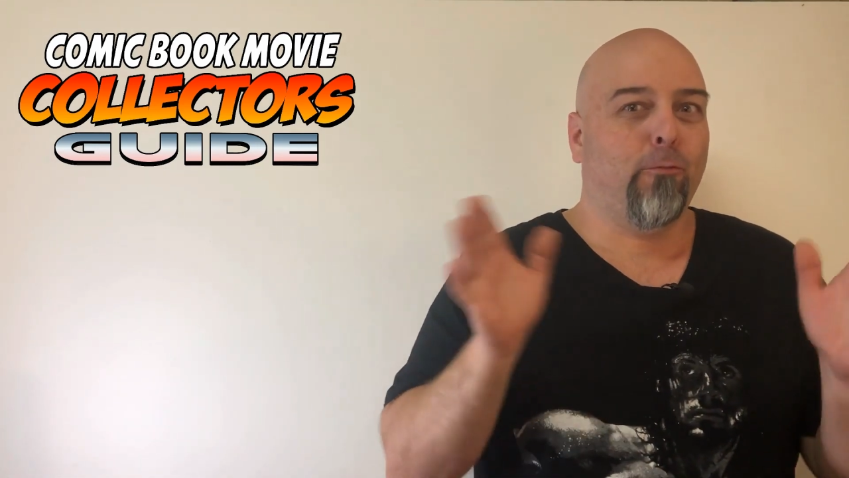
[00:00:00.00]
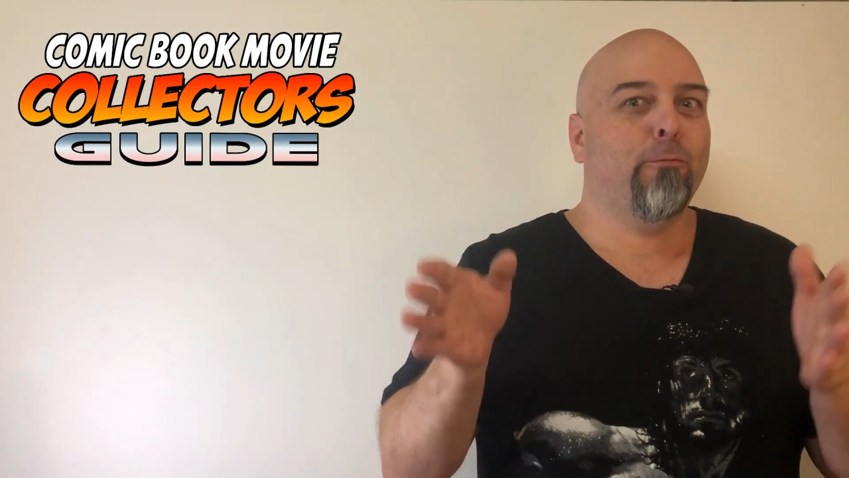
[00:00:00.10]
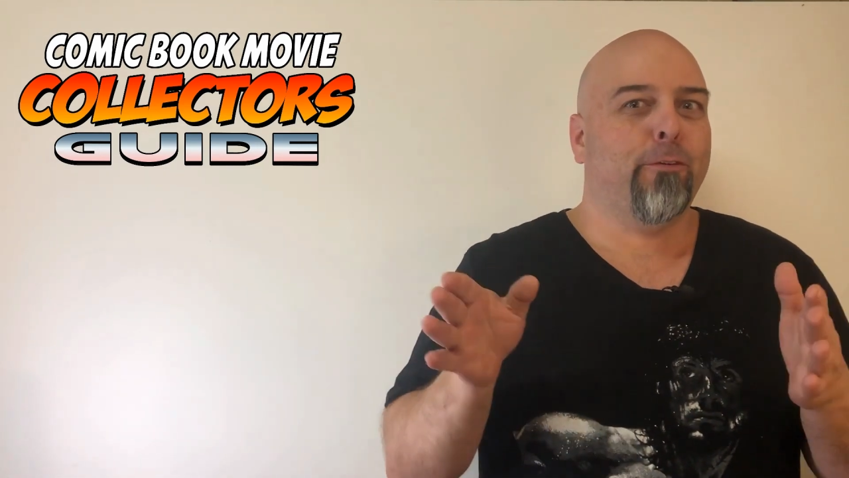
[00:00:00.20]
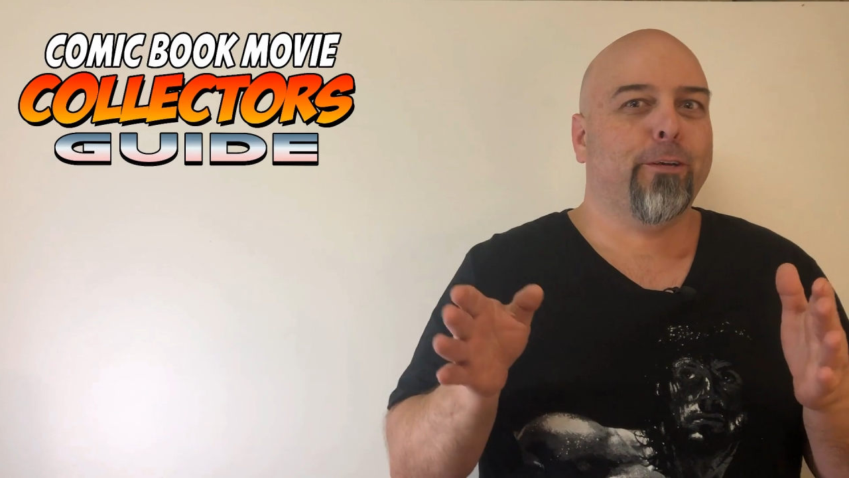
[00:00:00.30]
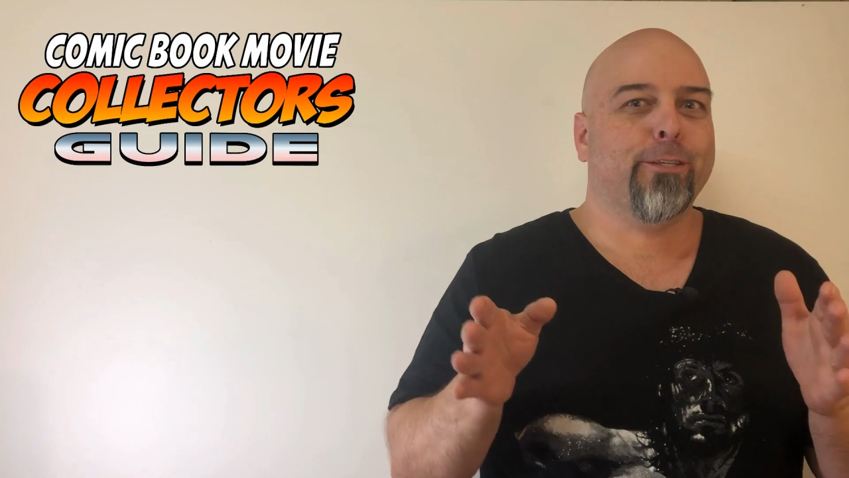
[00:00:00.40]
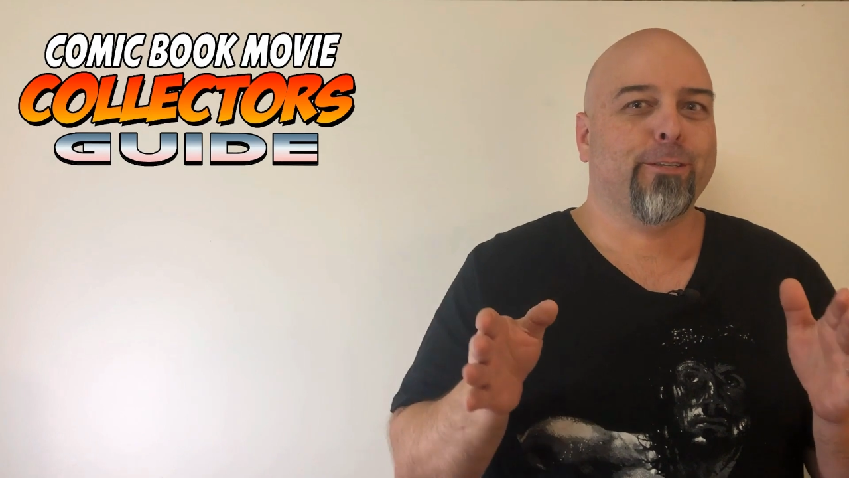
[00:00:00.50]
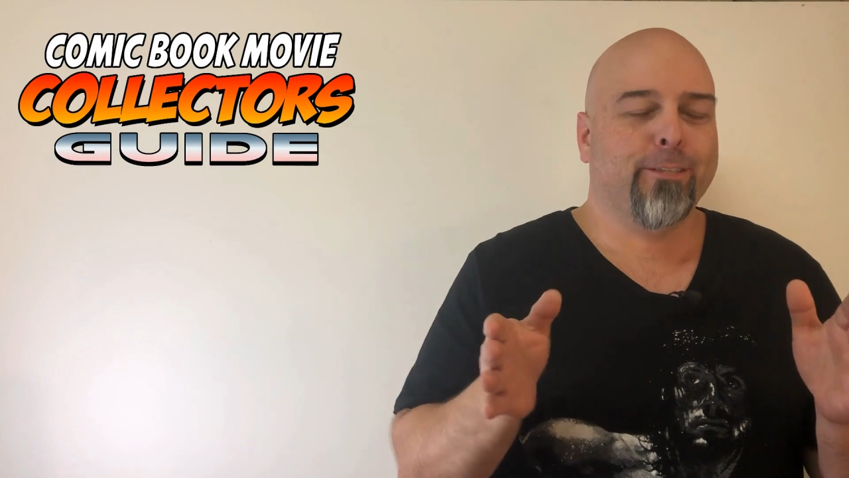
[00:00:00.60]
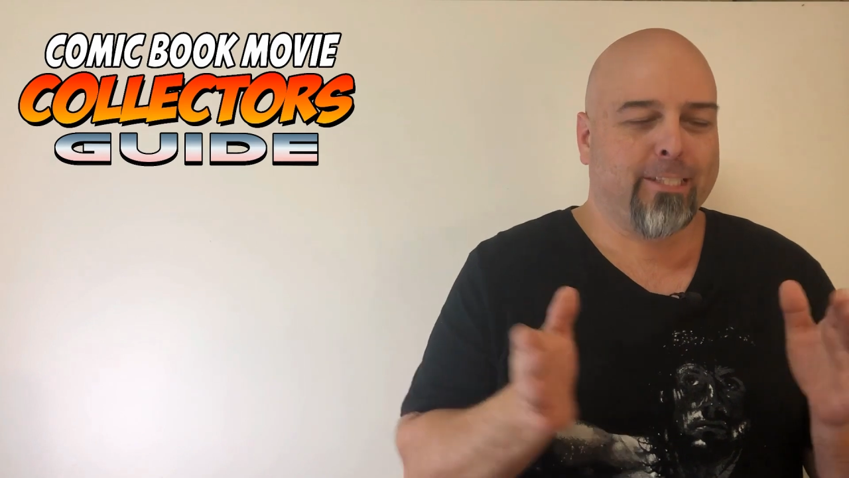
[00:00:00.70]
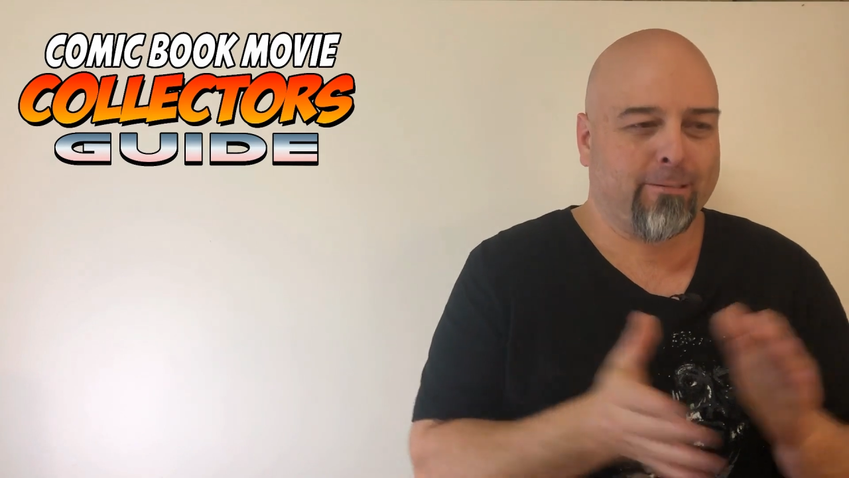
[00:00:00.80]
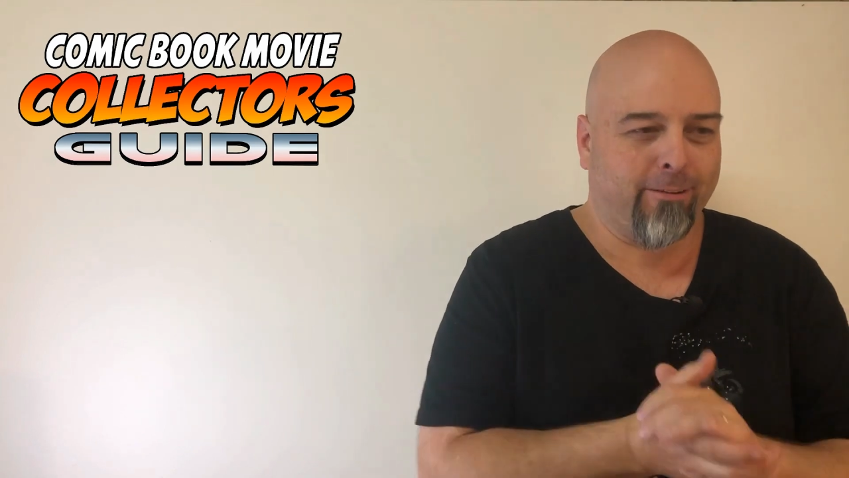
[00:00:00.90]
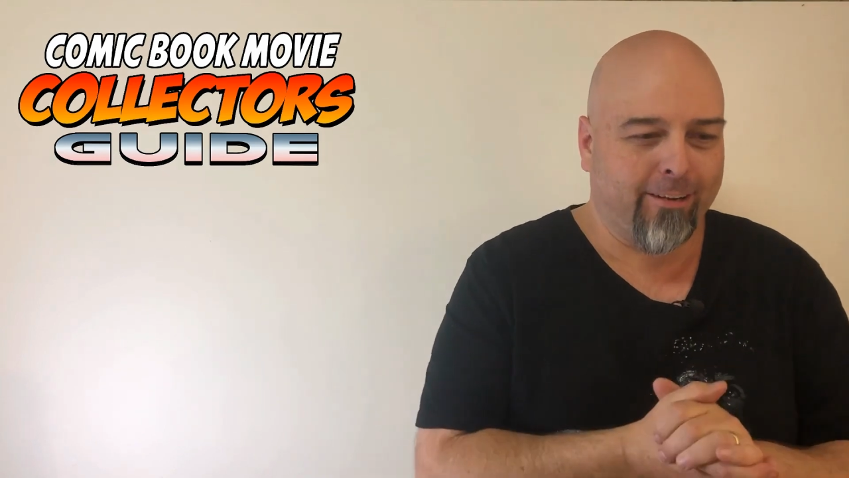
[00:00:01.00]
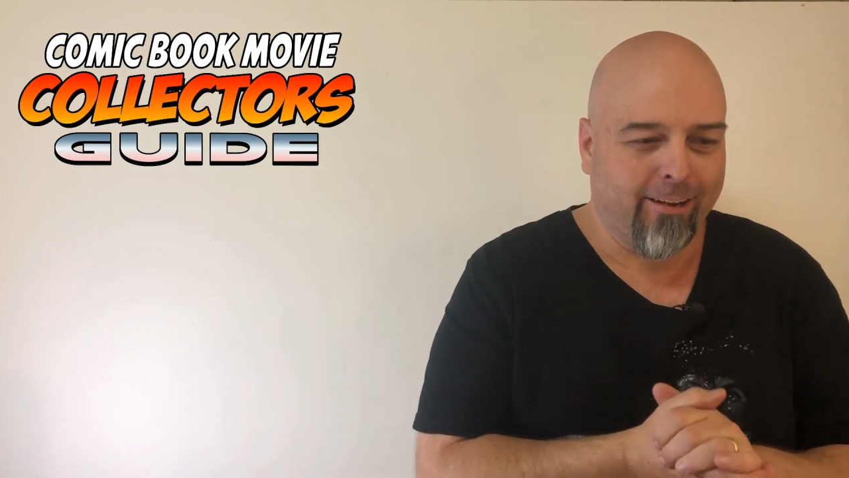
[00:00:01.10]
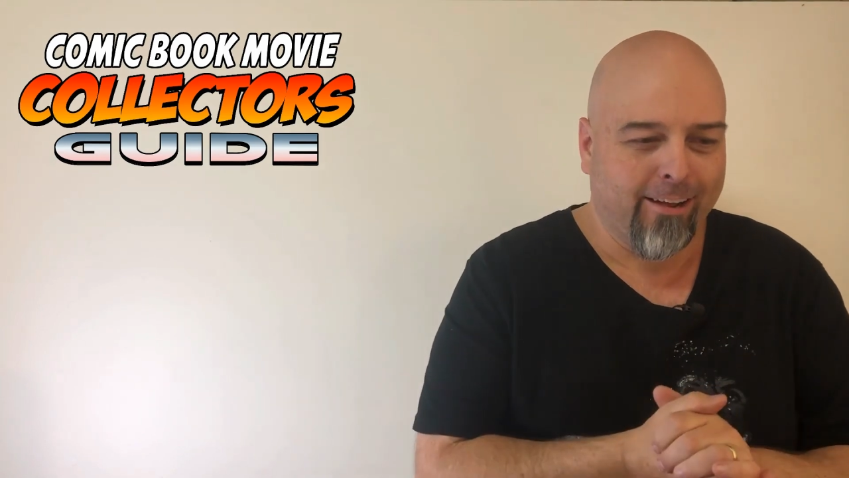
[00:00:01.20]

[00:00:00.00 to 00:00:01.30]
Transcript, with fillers: We'll focus on this one.